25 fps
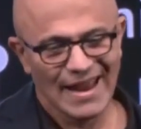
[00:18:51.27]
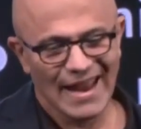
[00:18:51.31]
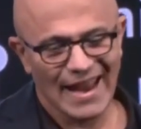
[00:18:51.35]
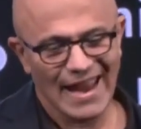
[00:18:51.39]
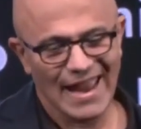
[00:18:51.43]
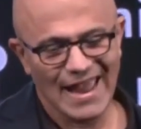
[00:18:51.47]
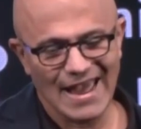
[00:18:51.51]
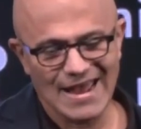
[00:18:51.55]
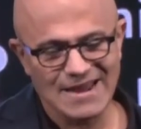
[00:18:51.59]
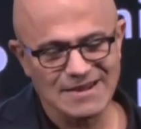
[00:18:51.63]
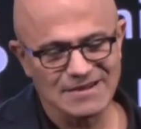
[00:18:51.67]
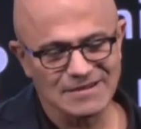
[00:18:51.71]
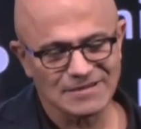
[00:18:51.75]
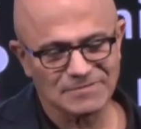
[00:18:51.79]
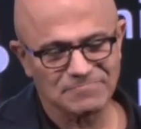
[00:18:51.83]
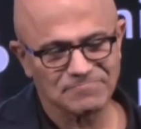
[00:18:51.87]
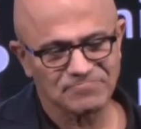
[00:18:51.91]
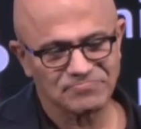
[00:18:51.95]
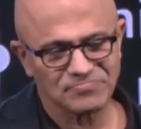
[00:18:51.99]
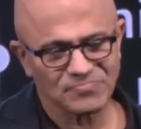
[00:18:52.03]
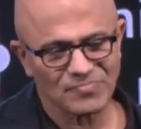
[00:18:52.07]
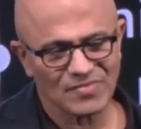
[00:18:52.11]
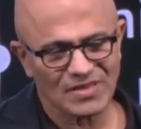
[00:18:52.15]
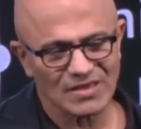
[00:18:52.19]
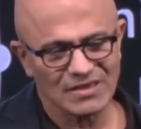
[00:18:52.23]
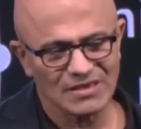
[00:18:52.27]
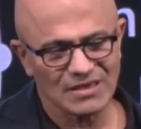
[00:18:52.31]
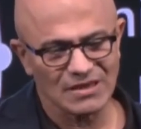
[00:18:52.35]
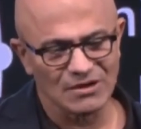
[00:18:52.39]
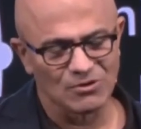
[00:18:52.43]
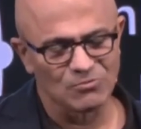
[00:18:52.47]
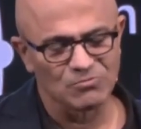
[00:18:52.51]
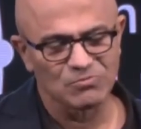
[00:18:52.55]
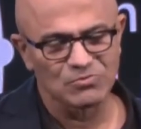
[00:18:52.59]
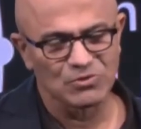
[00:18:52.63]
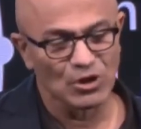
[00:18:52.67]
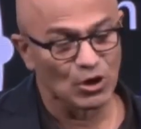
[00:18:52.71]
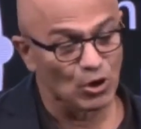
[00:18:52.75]
And
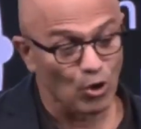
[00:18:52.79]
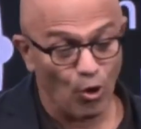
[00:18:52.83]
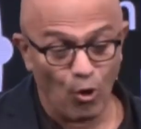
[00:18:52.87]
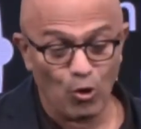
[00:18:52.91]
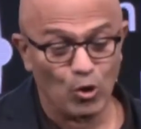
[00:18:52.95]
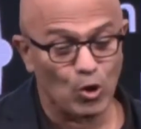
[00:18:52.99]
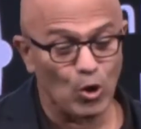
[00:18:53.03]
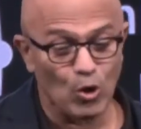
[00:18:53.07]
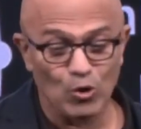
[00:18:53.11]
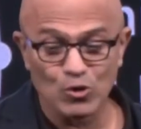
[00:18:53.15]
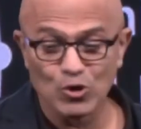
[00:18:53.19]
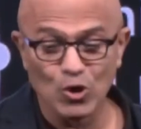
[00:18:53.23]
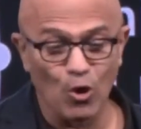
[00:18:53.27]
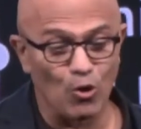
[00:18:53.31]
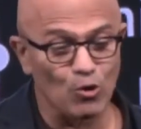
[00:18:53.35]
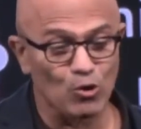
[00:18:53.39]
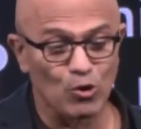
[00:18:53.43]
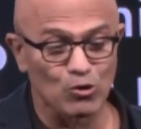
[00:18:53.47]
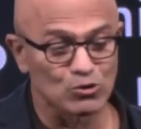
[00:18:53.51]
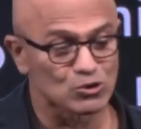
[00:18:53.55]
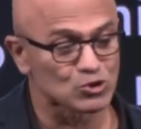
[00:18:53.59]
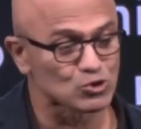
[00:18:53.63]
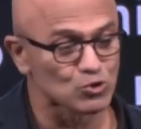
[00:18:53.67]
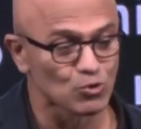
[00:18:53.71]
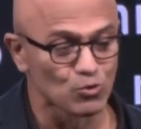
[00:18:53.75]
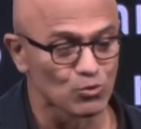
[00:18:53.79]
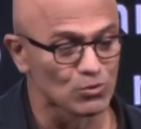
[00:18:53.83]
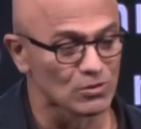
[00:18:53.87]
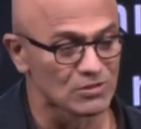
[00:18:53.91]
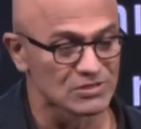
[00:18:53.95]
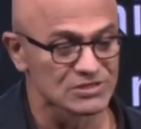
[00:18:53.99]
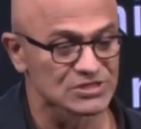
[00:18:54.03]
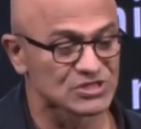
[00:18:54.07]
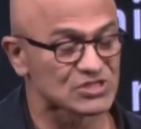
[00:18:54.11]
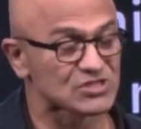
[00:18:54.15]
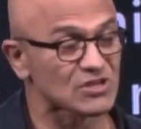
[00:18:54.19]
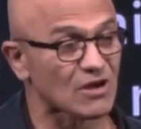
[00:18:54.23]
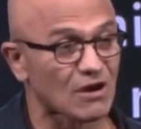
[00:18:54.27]
the low-code, no-code
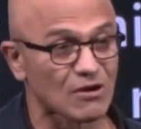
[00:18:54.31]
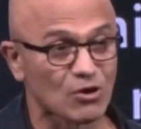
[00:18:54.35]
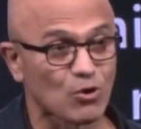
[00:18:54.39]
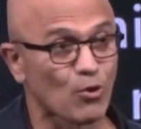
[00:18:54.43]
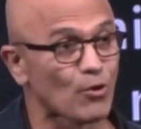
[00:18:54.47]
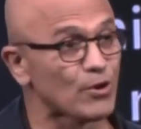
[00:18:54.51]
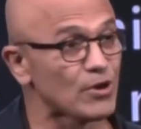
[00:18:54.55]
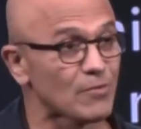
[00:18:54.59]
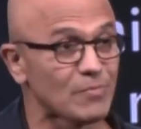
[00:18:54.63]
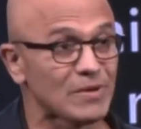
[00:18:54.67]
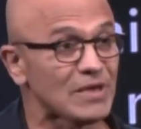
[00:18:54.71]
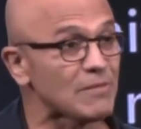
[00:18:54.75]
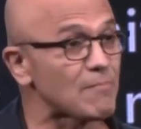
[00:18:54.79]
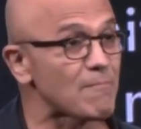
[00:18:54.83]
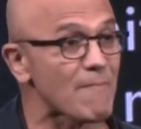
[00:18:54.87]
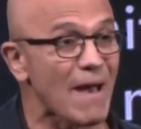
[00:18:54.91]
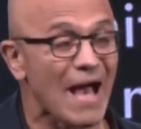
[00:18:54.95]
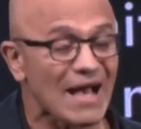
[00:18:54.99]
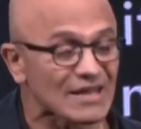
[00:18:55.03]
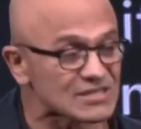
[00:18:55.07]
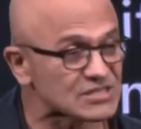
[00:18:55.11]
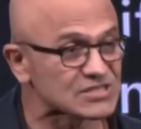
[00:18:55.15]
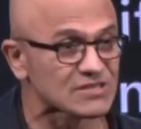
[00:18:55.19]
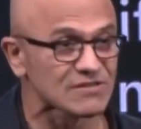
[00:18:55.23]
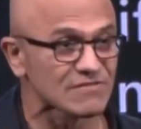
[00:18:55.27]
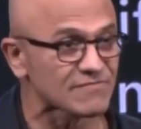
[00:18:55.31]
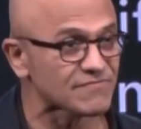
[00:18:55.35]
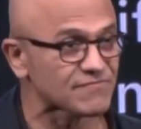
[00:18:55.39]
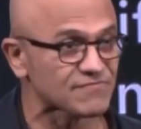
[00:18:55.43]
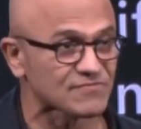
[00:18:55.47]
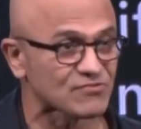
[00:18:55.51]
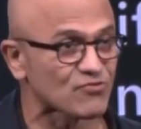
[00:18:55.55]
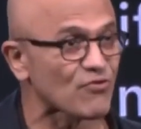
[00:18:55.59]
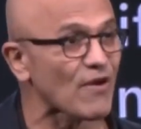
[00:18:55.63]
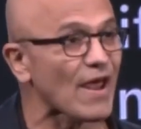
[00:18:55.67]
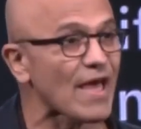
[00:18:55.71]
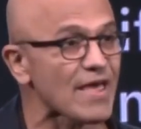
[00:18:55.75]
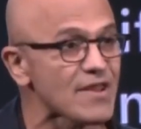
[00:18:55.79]
tools are going to be massive
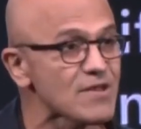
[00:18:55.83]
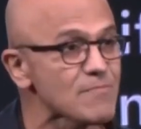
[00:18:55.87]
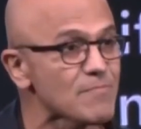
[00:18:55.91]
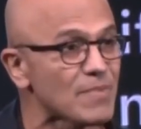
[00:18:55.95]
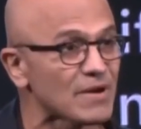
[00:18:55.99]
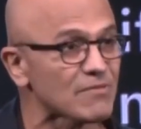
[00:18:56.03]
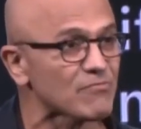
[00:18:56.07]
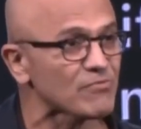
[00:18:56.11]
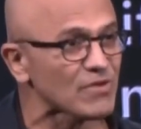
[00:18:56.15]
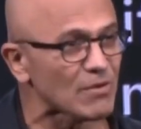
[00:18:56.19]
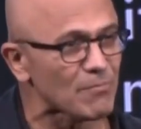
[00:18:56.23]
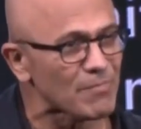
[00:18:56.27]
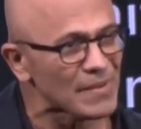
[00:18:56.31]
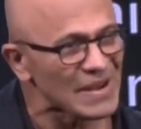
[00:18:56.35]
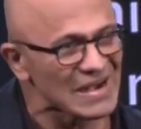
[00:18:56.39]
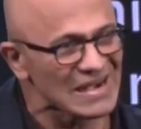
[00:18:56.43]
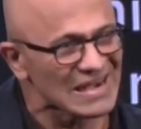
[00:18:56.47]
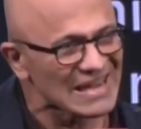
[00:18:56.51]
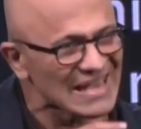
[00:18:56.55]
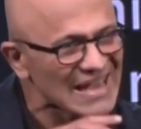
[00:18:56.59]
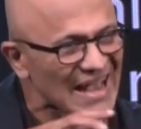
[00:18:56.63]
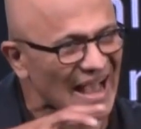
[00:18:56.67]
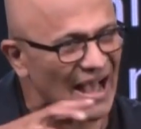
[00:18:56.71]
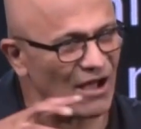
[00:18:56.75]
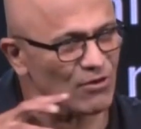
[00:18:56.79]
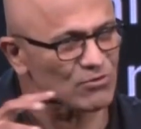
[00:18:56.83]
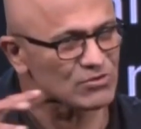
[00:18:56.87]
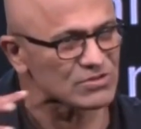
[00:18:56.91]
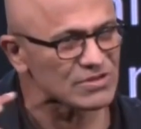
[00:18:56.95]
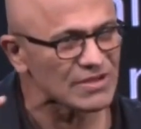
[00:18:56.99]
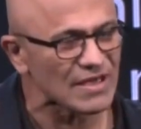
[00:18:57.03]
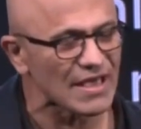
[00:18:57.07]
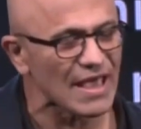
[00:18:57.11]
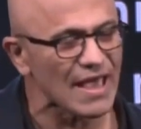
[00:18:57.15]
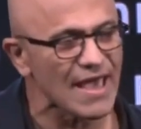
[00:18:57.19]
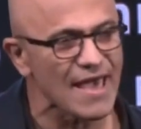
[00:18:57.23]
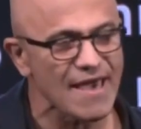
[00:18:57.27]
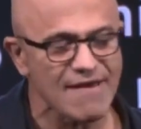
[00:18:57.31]
trend, but we are building out
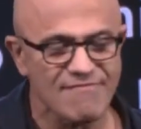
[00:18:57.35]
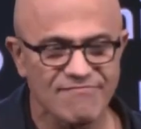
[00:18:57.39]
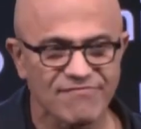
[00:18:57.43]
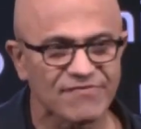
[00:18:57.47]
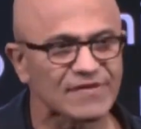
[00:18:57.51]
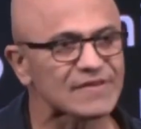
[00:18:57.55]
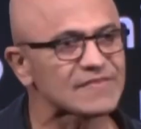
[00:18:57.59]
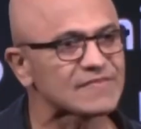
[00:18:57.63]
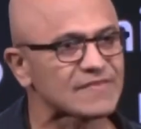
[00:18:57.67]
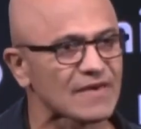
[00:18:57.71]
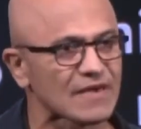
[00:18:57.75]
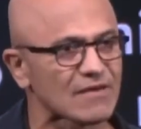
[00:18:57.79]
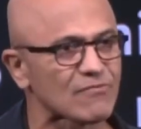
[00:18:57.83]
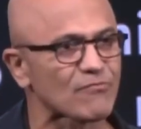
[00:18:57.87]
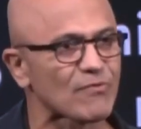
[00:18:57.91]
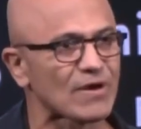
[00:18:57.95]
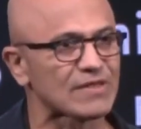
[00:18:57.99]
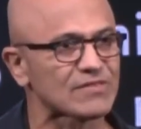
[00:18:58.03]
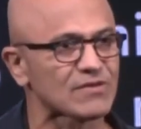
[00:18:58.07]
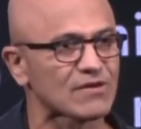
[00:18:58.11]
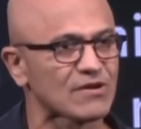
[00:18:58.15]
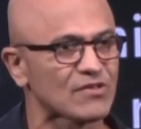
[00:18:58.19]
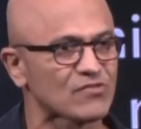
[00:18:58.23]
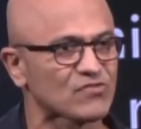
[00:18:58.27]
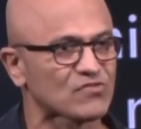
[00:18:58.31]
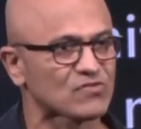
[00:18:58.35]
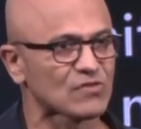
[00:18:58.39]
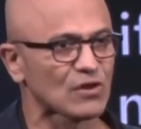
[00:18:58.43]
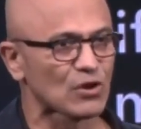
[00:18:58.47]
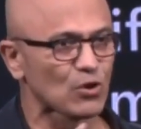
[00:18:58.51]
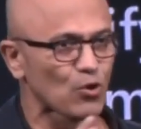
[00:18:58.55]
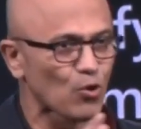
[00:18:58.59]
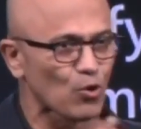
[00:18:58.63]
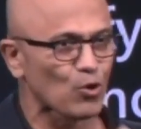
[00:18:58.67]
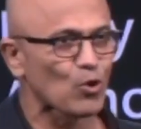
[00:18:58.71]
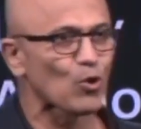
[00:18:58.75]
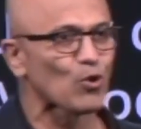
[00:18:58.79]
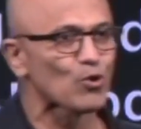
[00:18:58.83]
everything, whether it's the
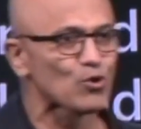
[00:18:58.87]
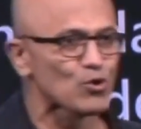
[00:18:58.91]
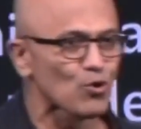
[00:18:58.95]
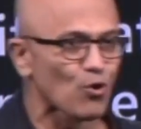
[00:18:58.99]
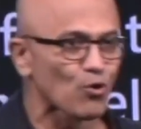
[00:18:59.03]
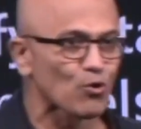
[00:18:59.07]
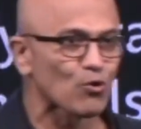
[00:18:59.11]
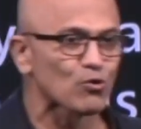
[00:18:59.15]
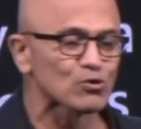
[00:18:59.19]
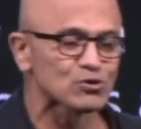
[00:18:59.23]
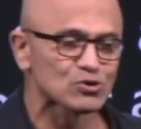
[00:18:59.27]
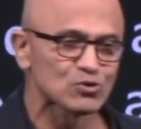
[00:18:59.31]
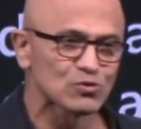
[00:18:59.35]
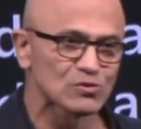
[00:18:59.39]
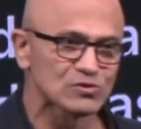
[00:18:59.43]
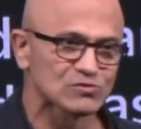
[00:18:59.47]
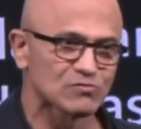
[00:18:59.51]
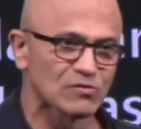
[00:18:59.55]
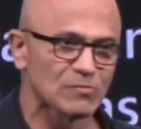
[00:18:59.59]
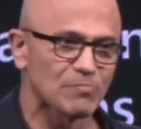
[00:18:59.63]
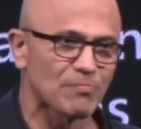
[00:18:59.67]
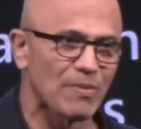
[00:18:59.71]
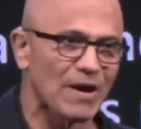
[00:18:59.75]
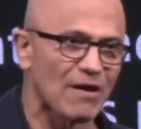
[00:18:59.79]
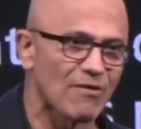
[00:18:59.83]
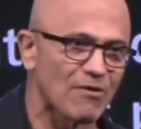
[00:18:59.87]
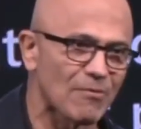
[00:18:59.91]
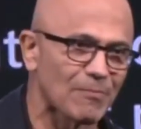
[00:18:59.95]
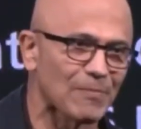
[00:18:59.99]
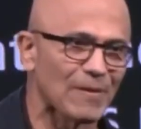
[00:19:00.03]
low-code, no-code tools with Power